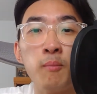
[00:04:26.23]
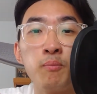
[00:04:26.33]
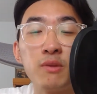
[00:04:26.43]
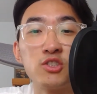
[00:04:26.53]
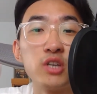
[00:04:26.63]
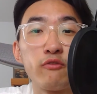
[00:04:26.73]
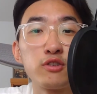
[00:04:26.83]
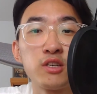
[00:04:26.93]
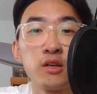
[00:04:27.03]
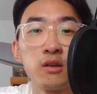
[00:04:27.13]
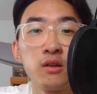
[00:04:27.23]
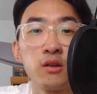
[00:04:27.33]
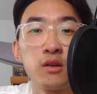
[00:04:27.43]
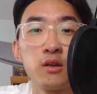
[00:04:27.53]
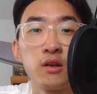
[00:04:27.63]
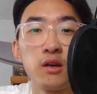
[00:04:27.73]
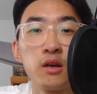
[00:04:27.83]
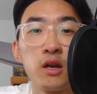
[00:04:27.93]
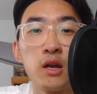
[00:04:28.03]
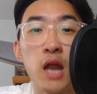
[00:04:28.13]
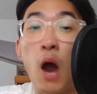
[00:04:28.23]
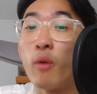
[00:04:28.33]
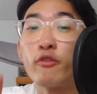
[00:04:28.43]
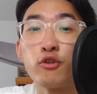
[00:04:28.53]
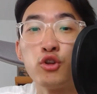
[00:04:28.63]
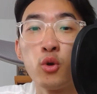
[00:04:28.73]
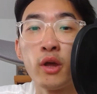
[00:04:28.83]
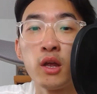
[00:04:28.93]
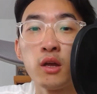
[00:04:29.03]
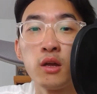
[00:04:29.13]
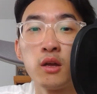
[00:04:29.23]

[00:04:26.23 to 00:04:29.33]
Miss Jefferson, however you're doing,